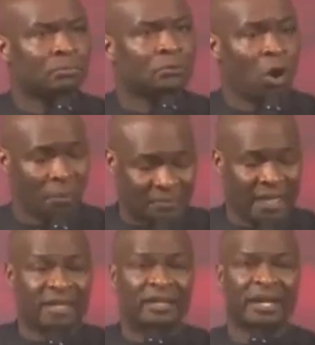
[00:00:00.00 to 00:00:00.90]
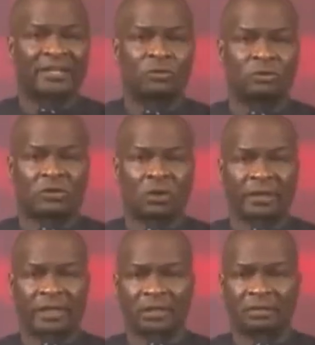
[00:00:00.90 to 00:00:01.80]
Obtain grace to
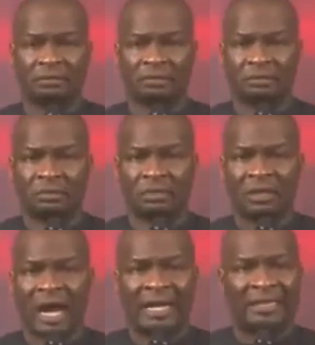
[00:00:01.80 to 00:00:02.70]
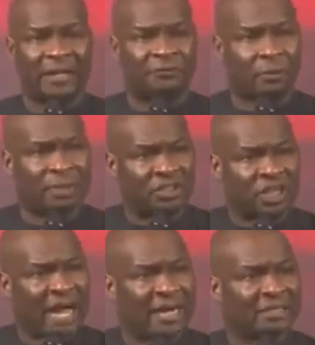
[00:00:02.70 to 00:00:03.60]
study, and that from a
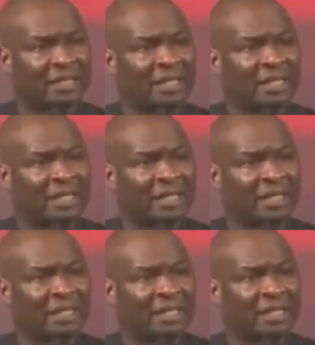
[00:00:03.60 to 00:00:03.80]
child